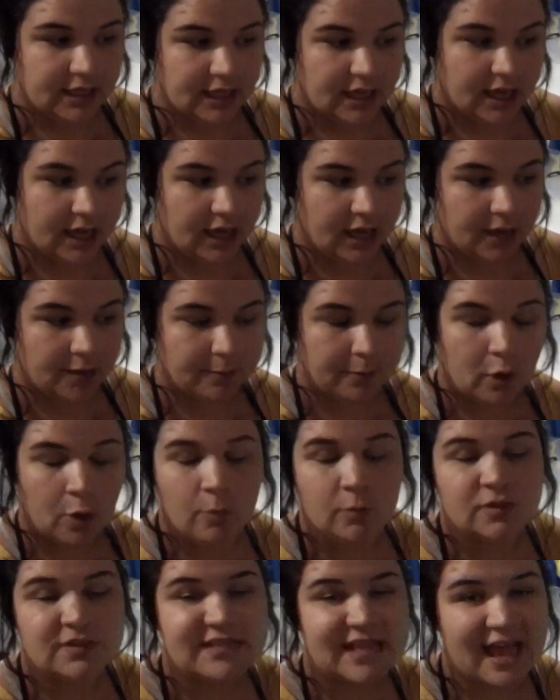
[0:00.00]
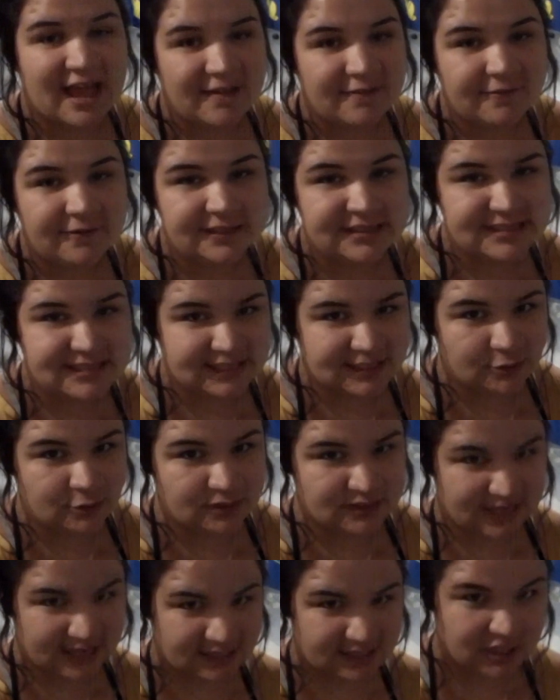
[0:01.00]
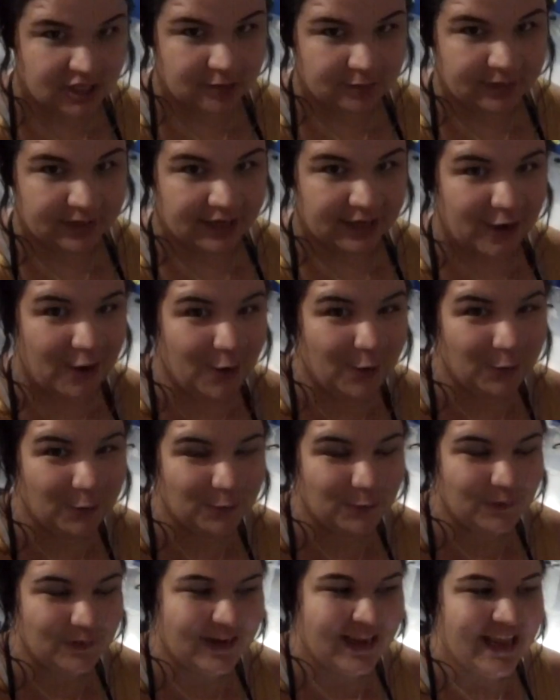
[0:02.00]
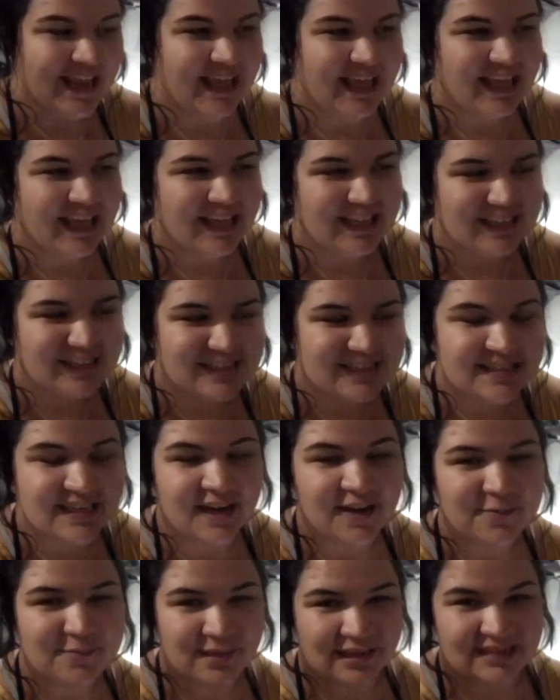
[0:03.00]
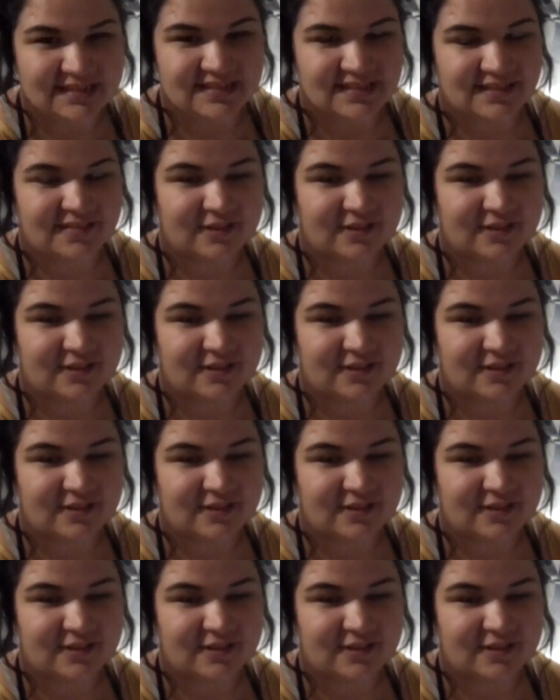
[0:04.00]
Almost every single tank top I own is amazing.